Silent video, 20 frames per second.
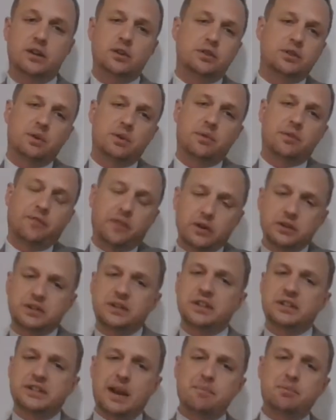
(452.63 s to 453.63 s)
So the first
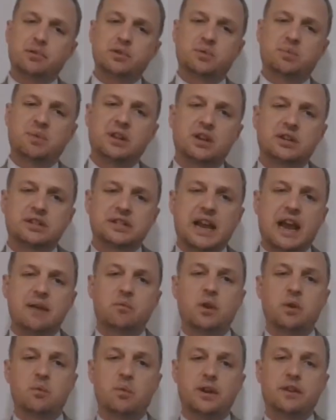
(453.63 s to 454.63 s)
examples we looked at,
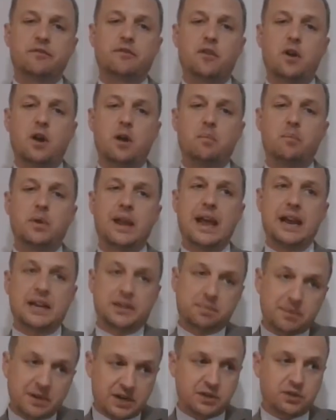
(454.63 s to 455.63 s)
we went from
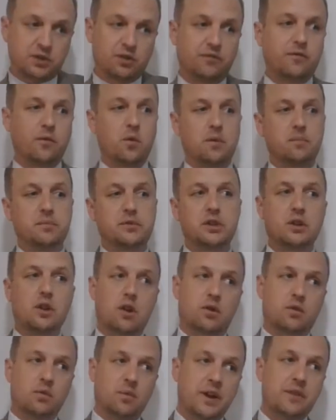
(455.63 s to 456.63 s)
exponential form to
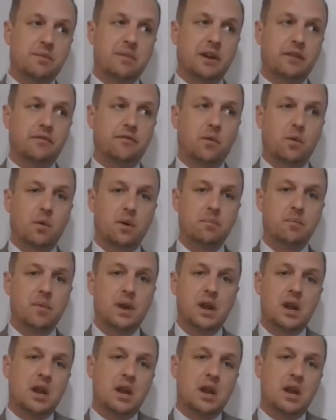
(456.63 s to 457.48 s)
logarithmic form.